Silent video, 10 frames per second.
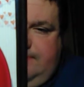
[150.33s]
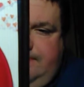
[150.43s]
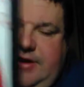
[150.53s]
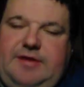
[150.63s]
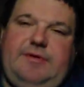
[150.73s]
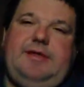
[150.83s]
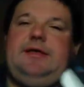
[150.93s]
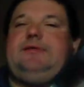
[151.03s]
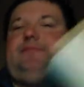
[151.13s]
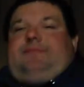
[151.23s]
But anyway,
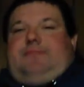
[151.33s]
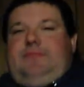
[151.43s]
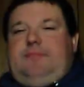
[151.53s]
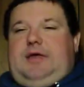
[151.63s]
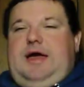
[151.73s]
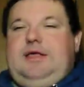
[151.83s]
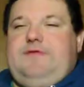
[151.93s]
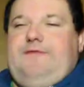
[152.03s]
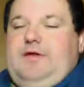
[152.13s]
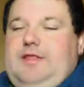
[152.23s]
that's I
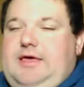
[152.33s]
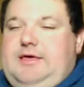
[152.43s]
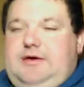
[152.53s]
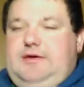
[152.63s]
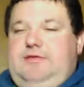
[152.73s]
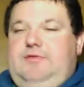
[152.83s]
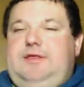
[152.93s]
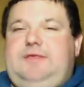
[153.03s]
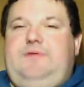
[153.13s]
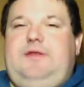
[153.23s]
just felt like uh, doing
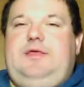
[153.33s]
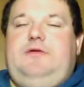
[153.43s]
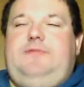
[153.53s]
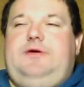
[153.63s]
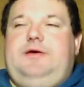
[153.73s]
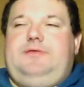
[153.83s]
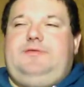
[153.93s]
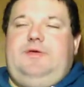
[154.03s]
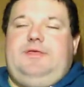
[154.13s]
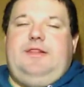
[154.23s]
this video because
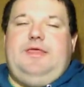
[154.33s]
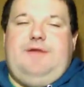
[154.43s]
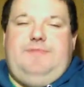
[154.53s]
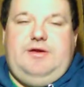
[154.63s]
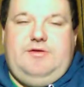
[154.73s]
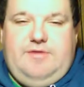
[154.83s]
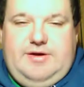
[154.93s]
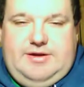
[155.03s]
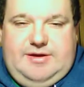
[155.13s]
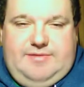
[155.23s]
recently I've been
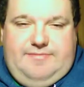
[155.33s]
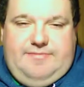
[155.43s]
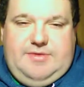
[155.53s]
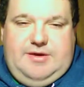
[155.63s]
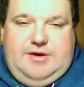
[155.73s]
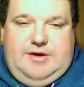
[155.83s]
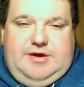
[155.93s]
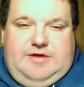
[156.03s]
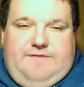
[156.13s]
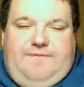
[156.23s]
doing uh,
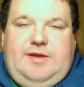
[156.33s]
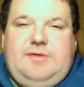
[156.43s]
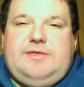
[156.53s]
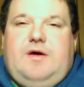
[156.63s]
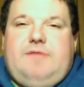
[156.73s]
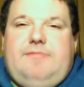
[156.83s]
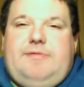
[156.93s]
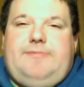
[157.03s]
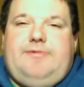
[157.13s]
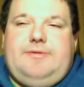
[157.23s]
videos talking about
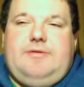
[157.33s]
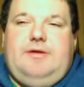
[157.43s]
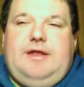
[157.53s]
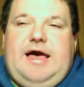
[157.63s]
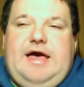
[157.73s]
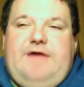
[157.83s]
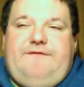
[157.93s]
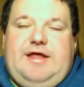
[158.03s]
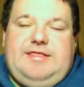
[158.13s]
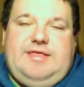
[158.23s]
my personal life,
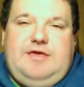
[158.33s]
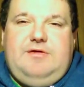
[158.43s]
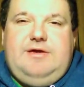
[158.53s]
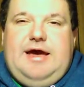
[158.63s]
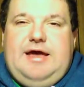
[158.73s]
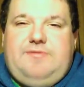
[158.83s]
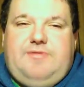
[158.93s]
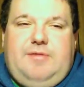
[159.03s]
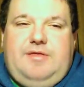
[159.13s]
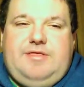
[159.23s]
and I think you guys
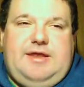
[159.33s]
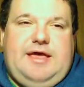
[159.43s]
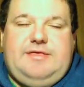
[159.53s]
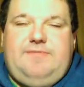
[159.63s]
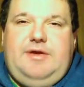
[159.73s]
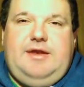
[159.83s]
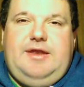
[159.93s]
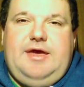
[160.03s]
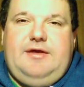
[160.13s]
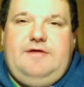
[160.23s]
probably think that's being
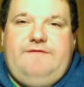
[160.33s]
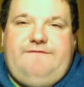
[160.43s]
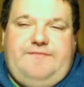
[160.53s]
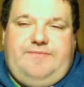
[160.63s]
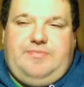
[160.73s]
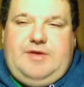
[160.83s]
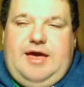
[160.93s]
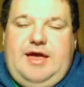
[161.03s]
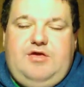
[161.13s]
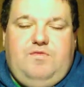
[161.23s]
negative.
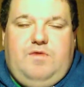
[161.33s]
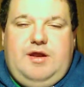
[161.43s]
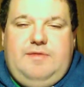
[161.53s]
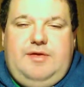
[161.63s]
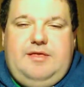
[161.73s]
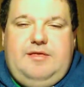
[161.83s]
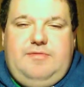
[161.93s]
Uh, you wanted to be,